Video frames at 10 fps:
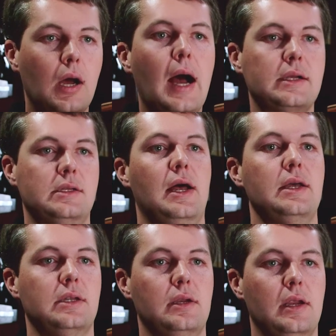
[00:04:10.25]

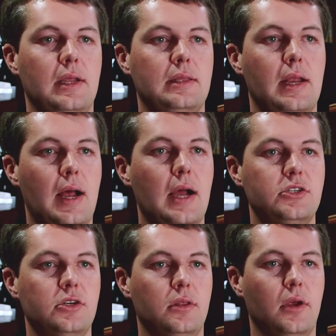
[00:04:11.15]
oxidize and get that
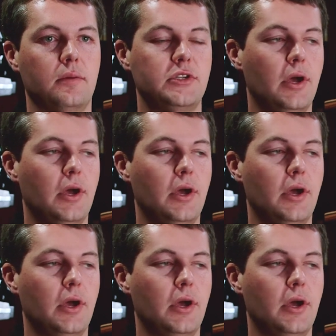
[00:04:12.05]
oxygen in there.